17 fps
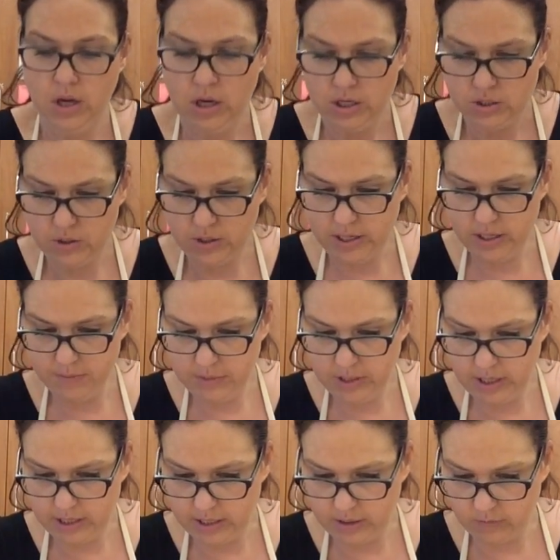So I am
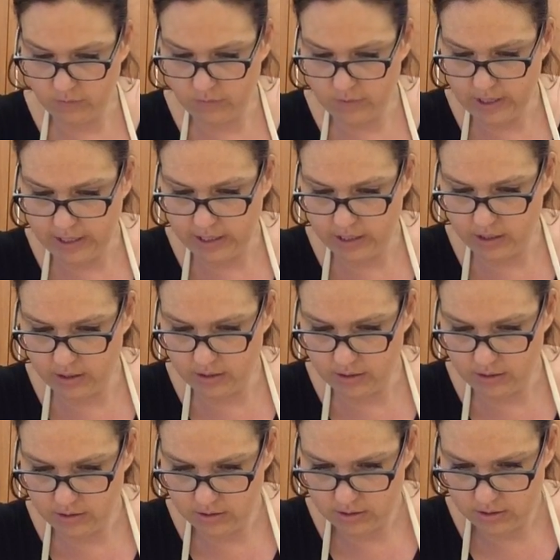cutting right
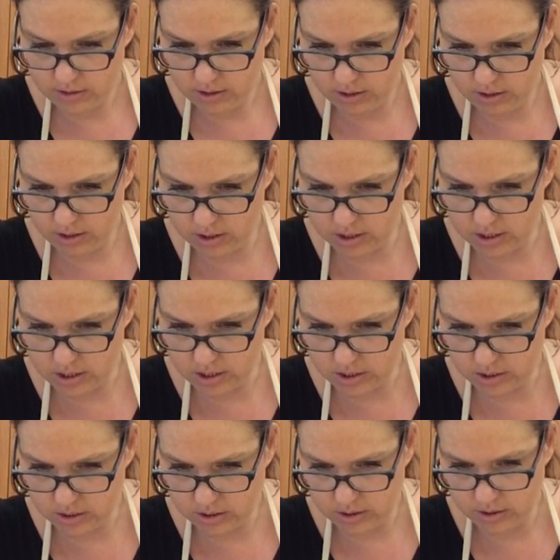
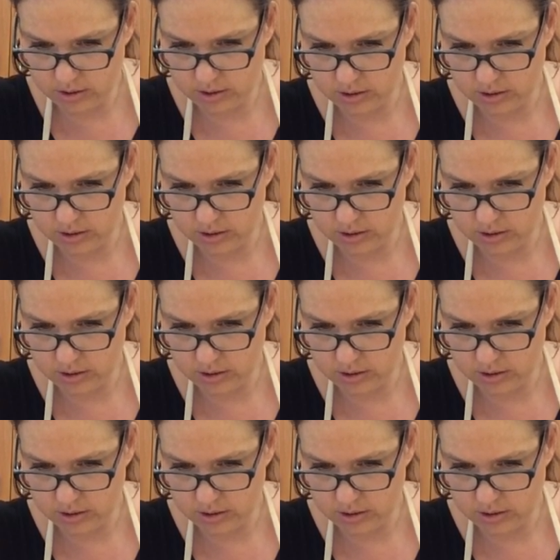along